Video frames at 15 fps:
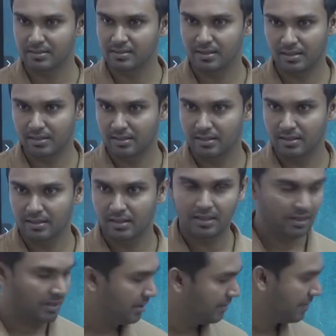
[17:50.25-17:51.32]
right?
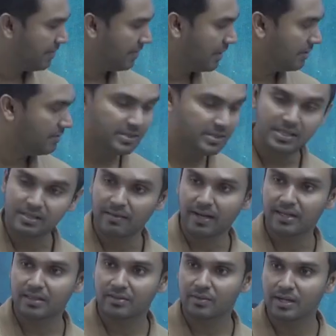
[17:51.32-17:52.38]
If the value is divided
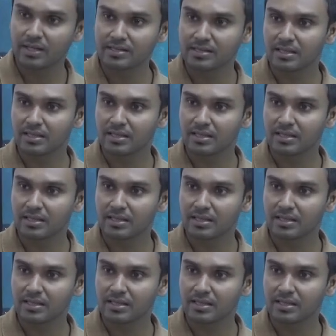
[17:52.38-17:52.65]
twice,